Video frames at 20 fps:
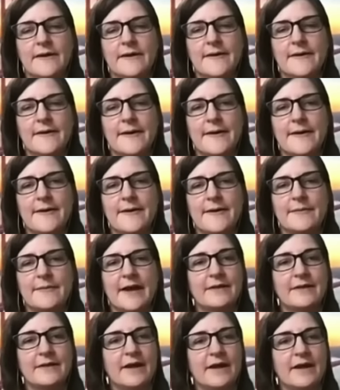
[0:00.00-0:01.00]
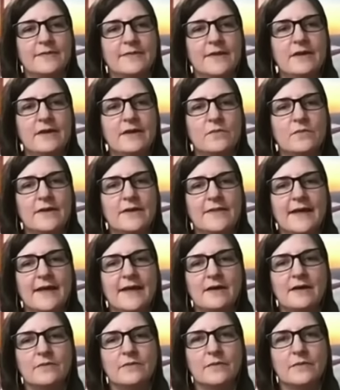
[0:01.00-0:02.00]
I think with that,
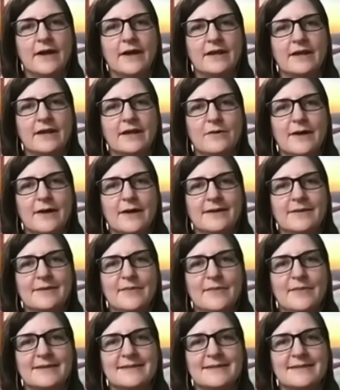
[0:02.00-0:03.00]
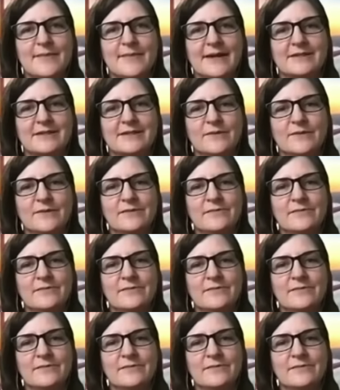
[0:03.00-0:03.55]
I can go ahead and pass that back to Will.